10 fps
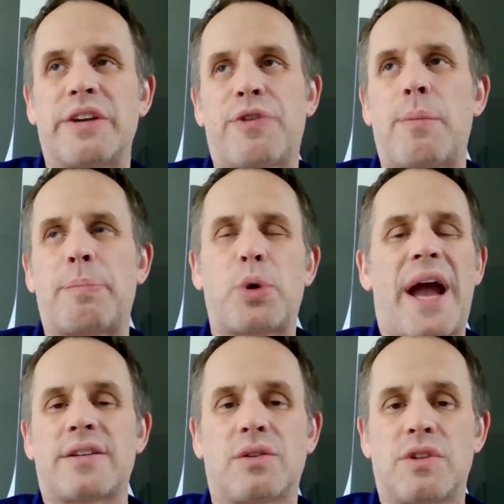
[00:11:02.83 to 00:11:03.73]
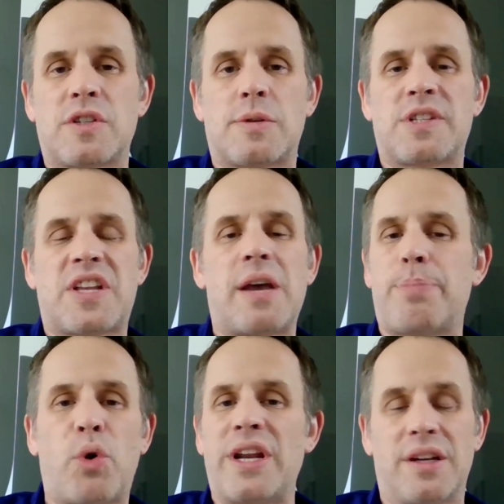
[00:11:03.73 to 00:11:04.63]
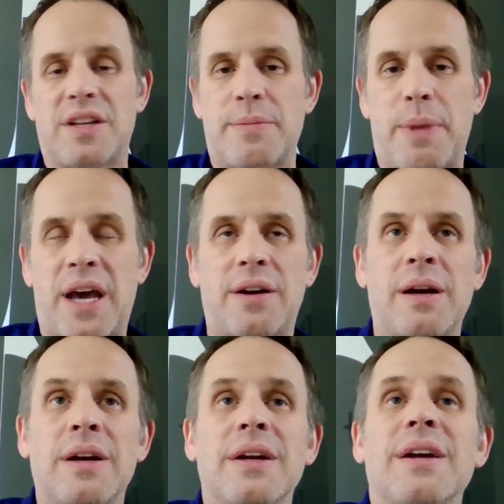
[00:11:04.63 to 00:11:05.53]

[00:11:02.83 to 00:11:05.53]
from a practical standpoint, it doesn't matter.